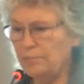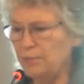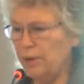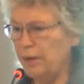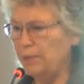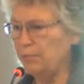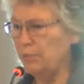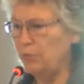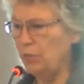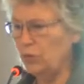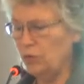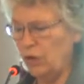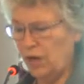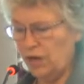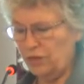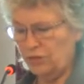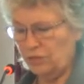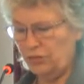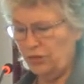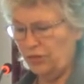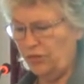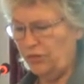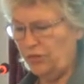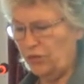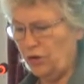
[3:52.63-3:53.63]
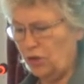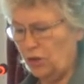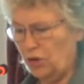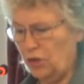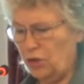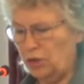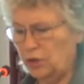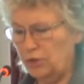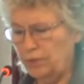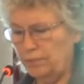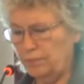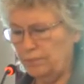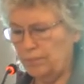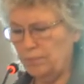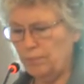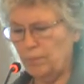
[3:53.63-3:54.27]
by Murat III,